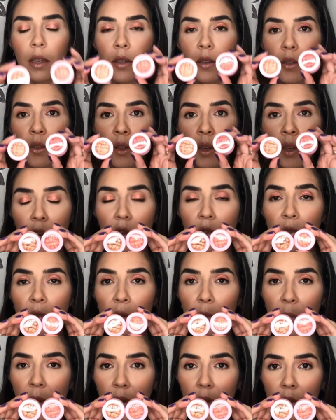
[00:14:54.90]
this shadows
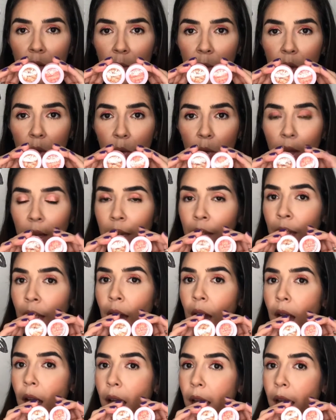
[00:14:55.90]
from Ace Beauty.